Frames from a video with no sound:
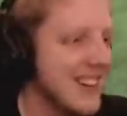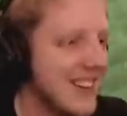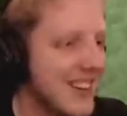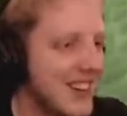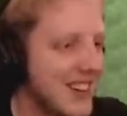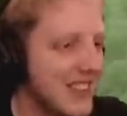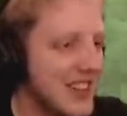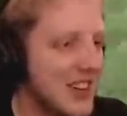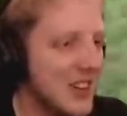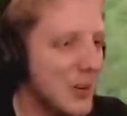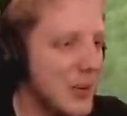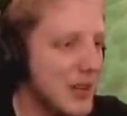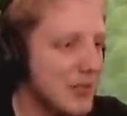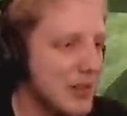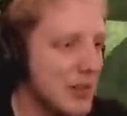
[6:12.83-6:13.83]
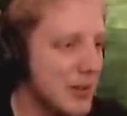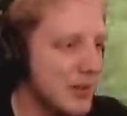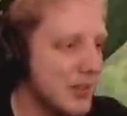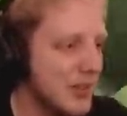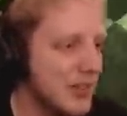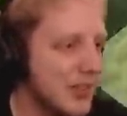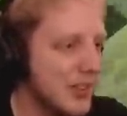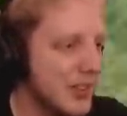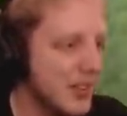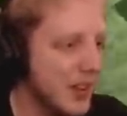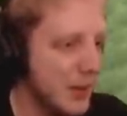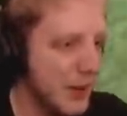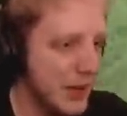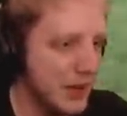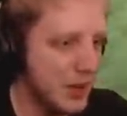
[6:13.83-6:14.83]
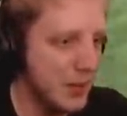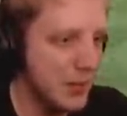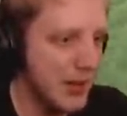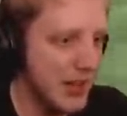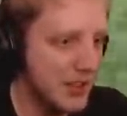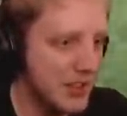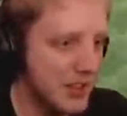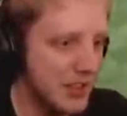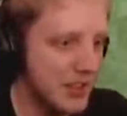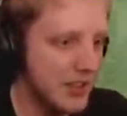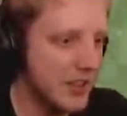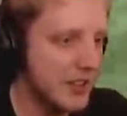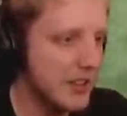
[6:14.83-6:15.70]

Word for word: Oh, we got her with a rose. Oh, we got a couple, actually.